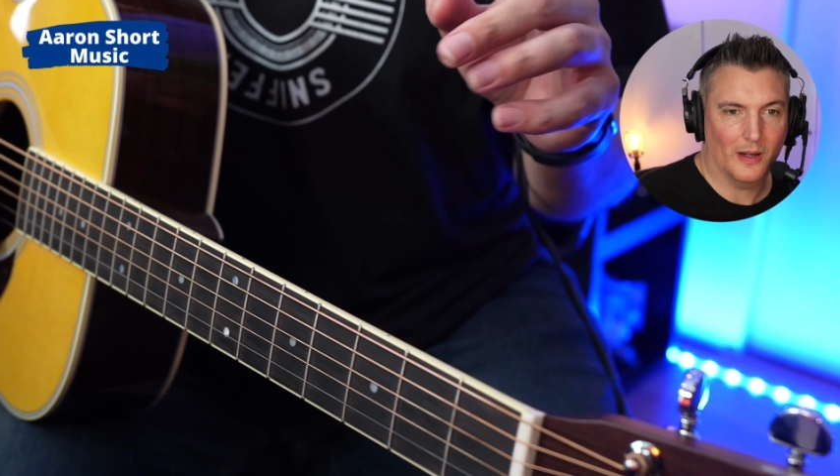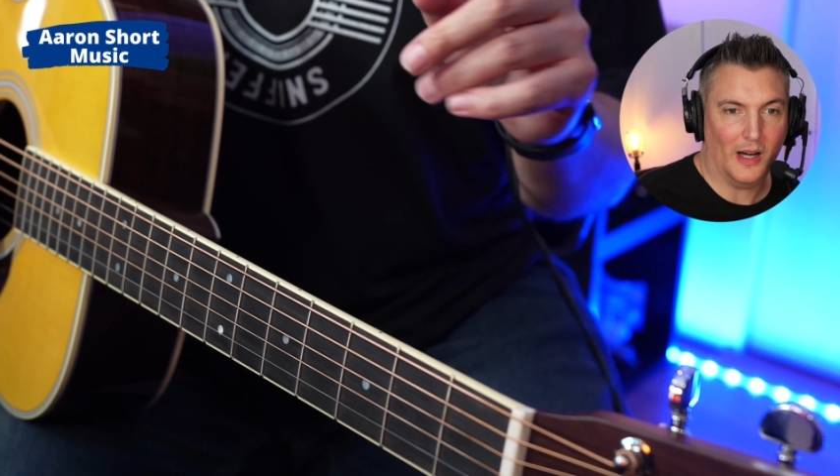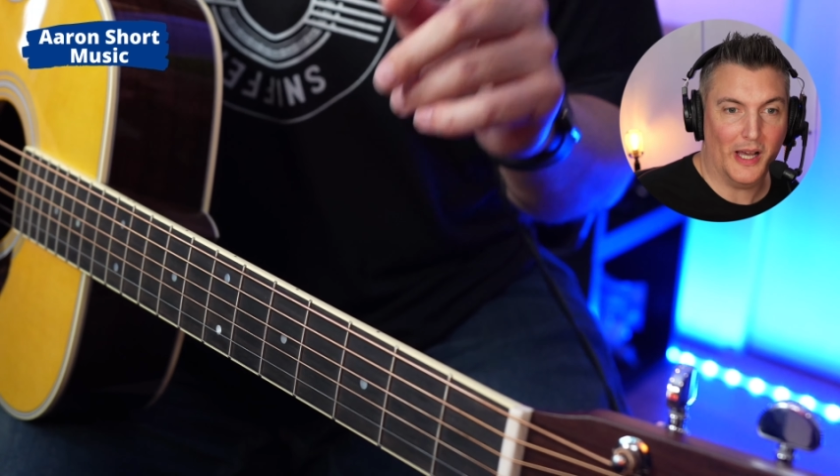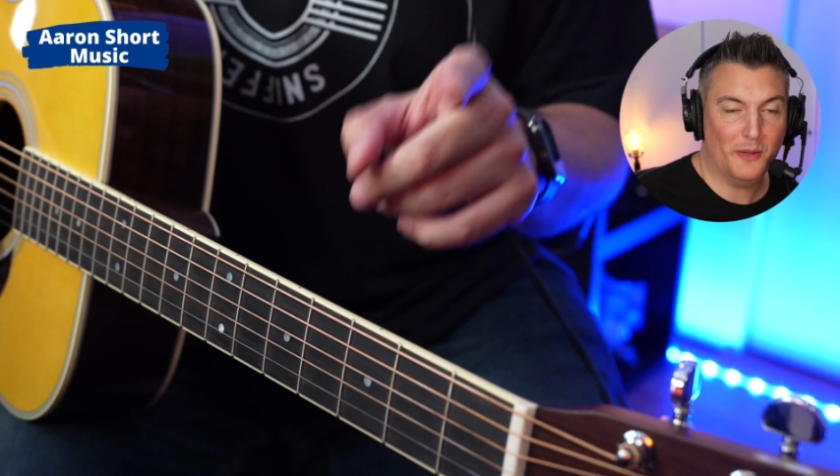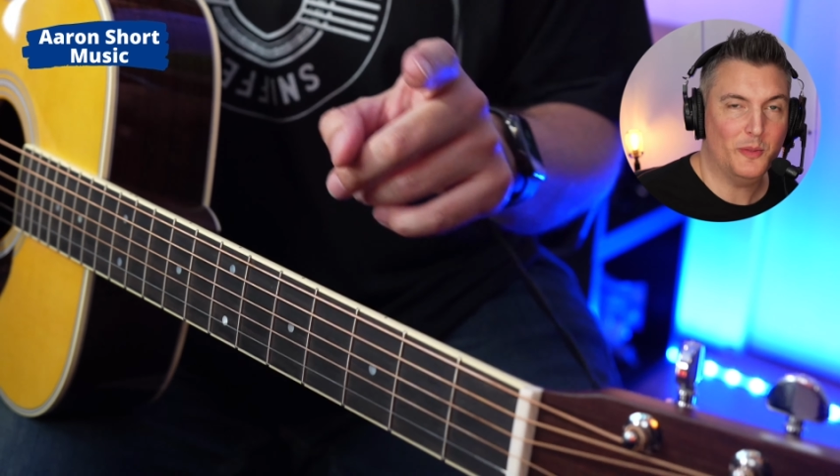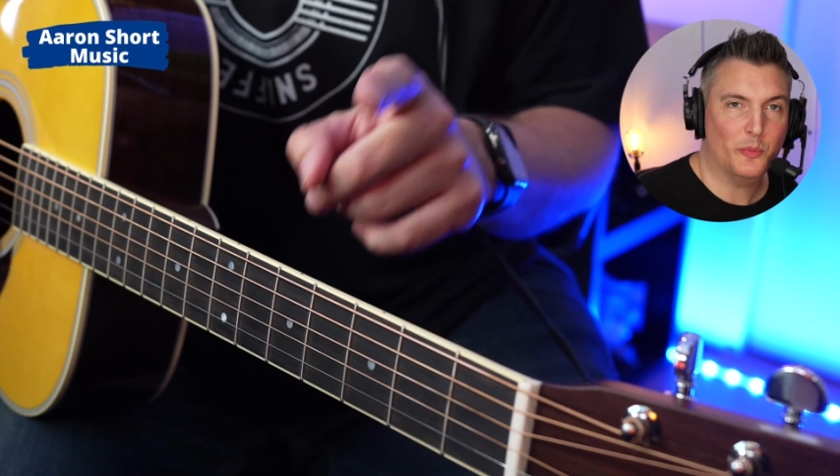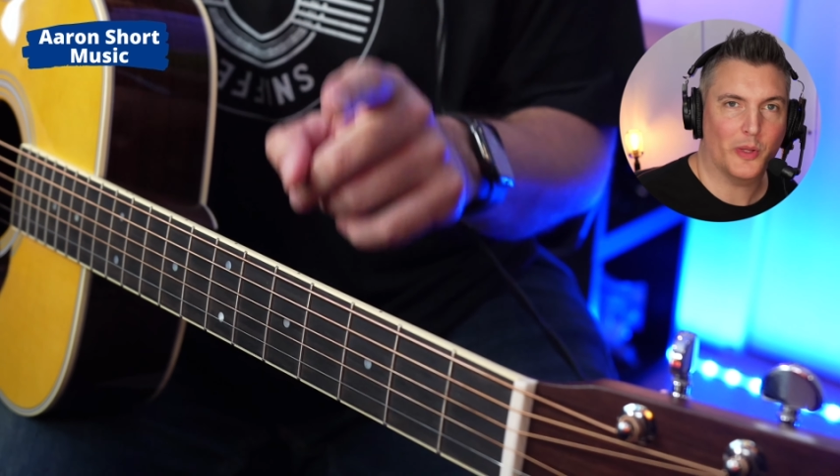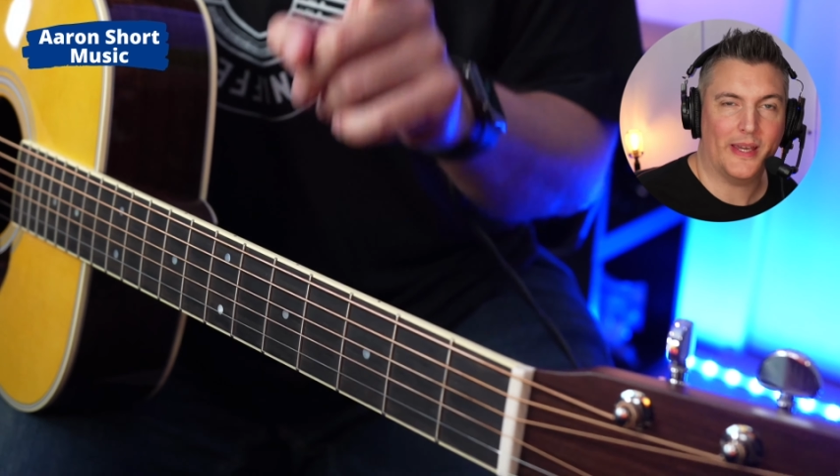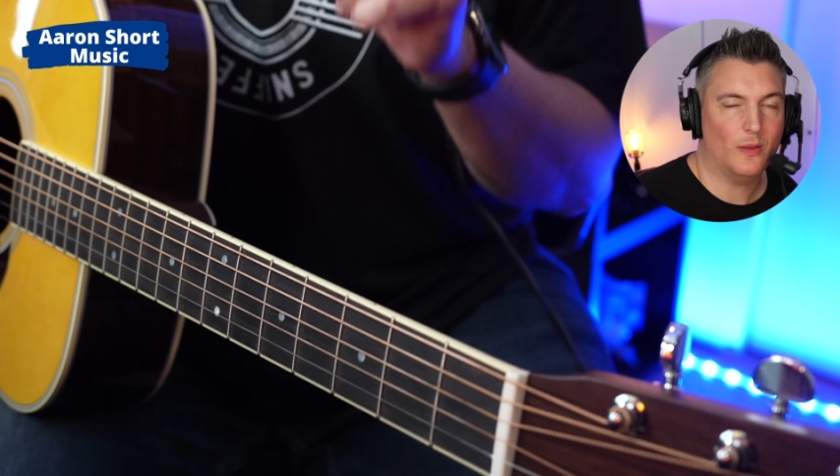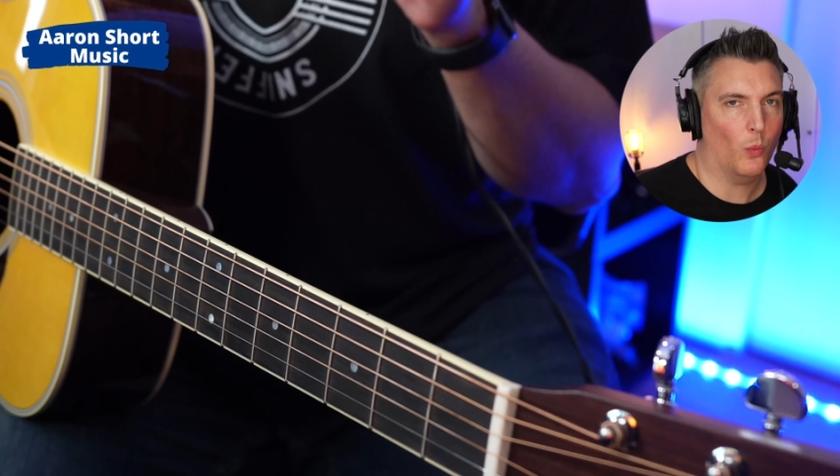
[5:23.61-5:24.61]
I only
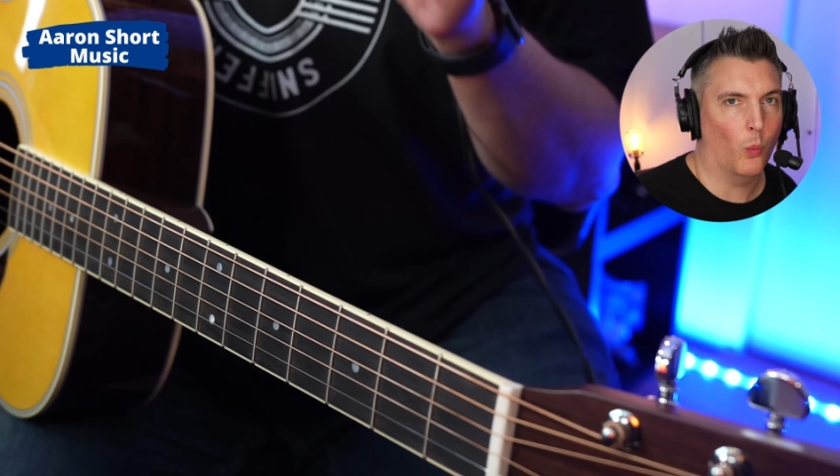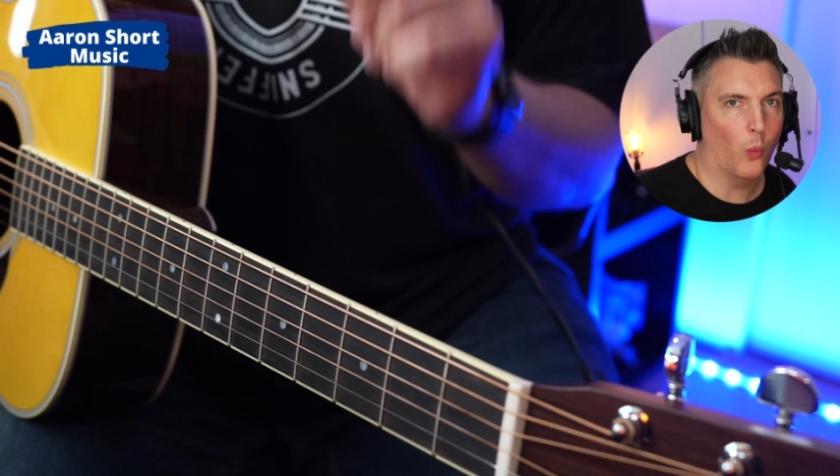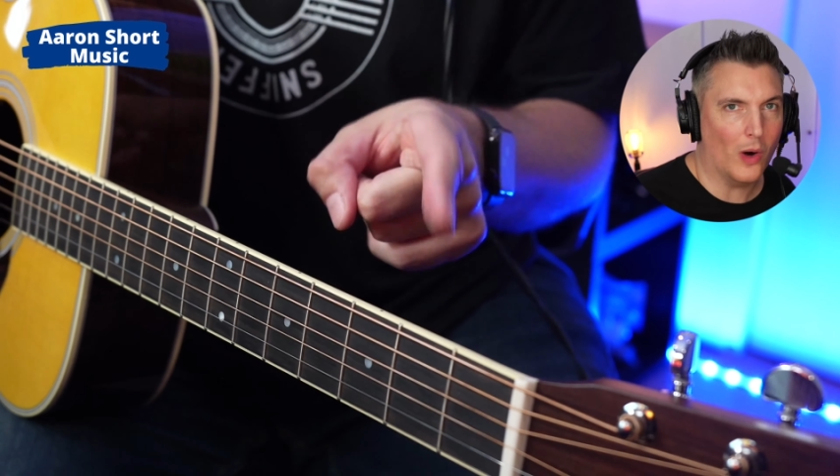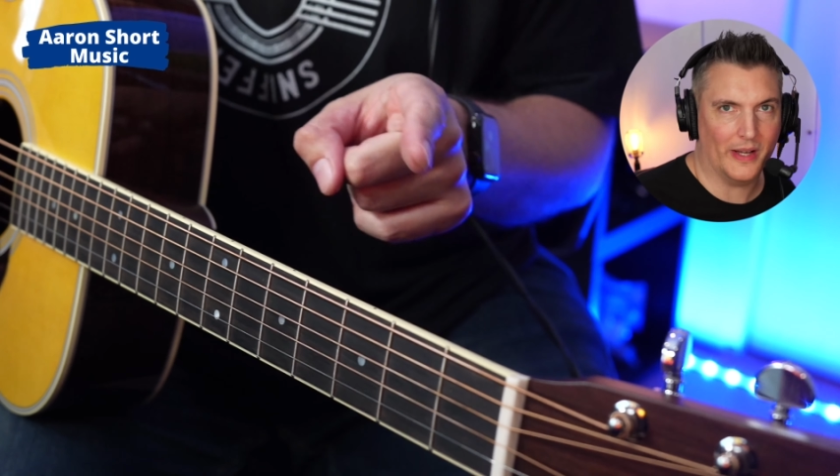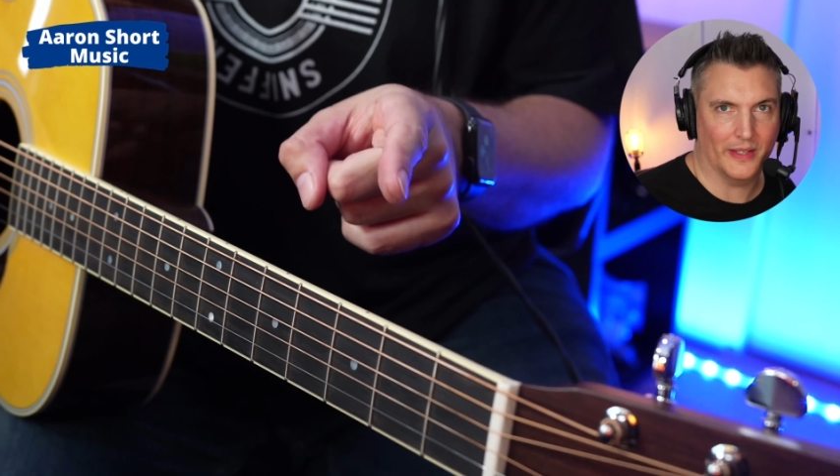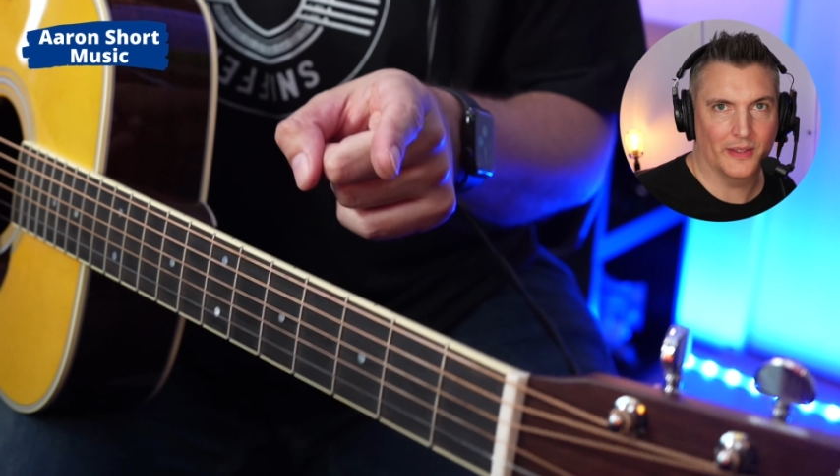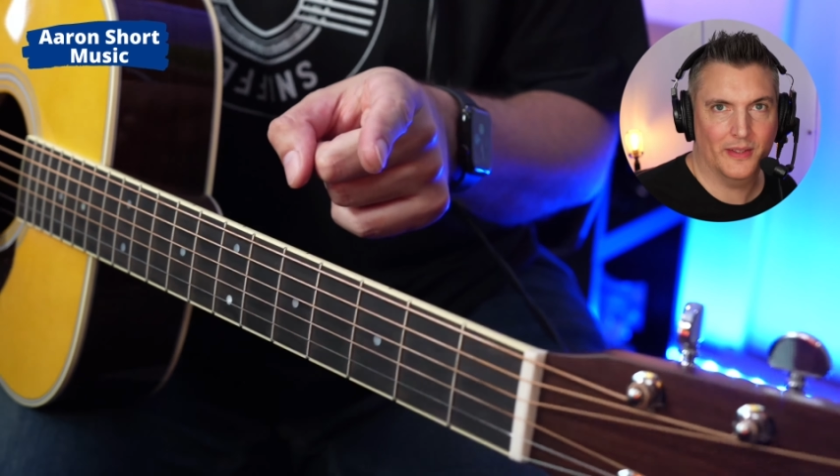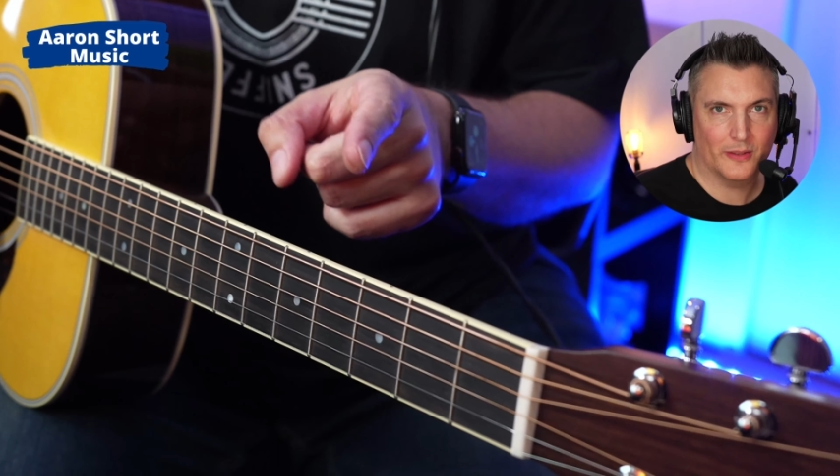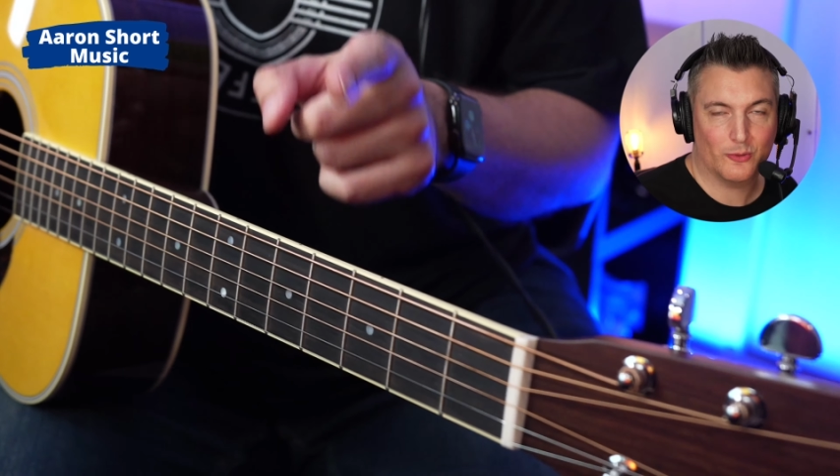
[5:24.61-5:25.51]
played one